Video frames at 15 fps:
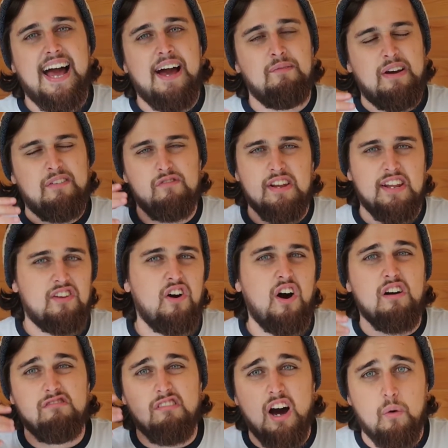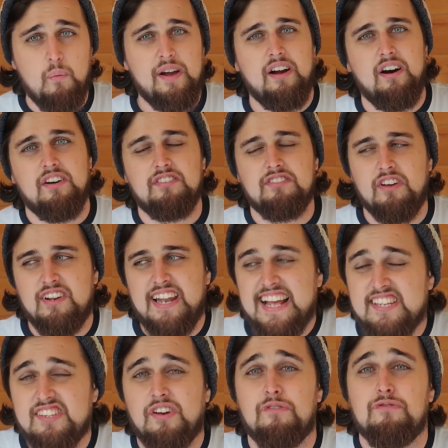and we haven't really got a right winger. So
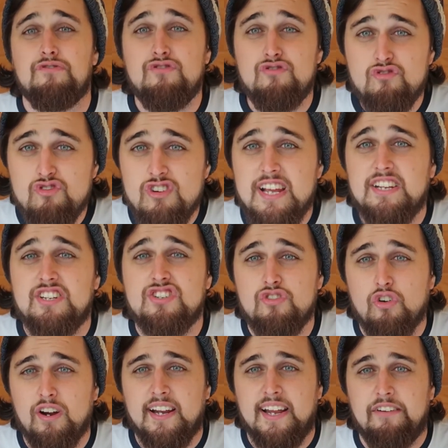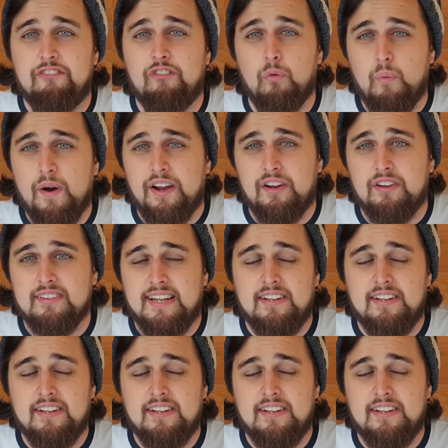Leicester are really struggling for wingers,